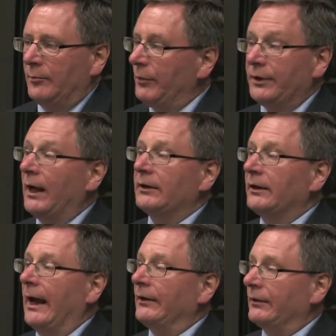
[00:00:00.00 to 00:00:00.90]
but not the
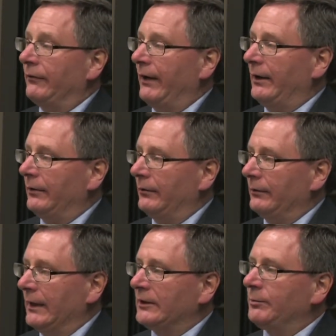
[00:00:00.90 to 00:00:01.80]
Catholic faith.
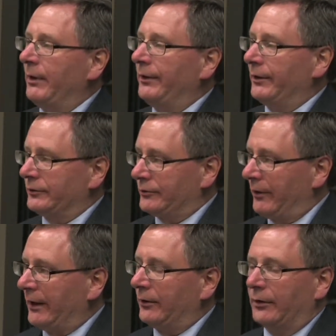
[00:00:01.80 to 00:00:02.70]
That's been their
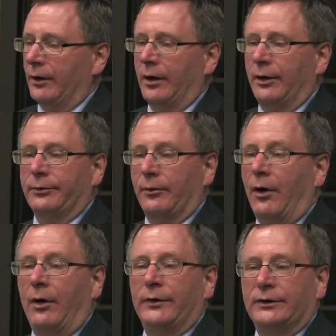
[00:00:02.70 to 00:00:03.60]
strength through
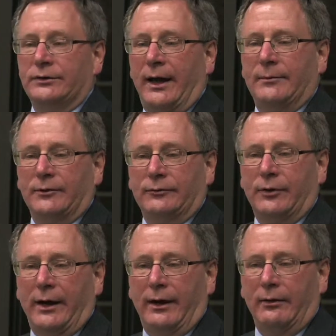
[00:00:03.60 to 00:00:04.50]
all these times of
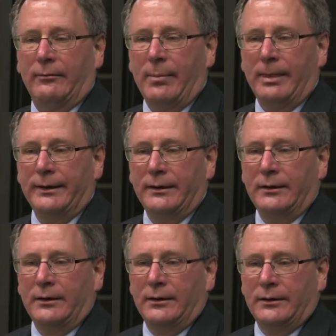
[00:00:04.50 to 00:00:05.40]
trial.
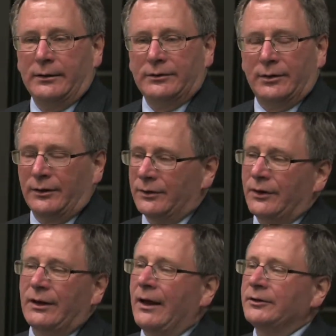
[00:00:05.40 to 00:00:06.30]
There's
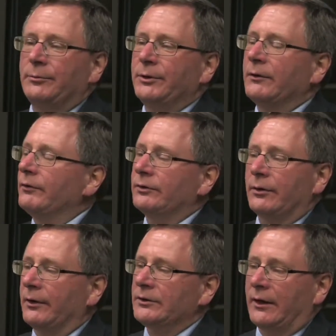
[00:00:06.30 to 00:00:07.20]
1,000 beautiful
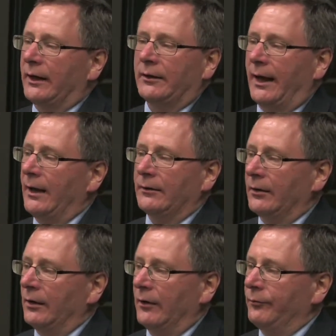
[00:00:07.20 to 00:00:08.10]
stories like that
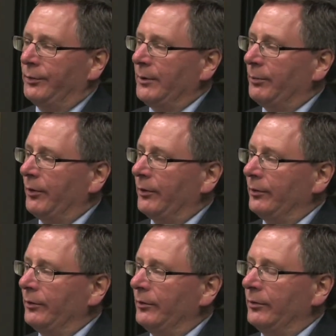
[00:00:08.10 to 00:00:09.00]
of people
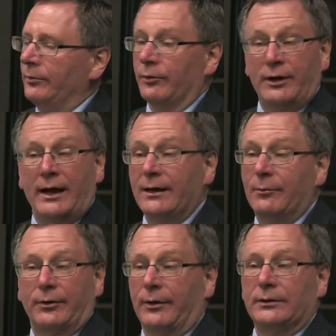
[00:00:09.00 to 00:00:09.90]
who were not
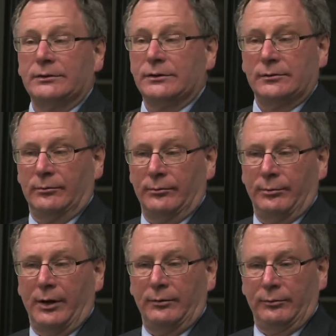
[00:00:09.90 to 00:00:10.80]
immigrants,
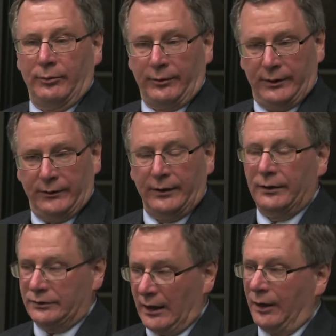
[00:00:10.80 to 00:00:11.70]
but were in the
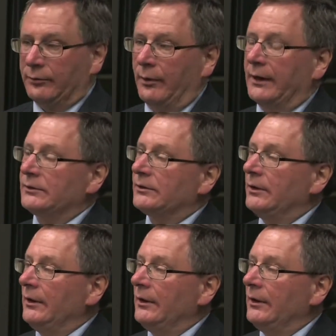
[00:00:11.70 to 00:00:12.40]
Southwest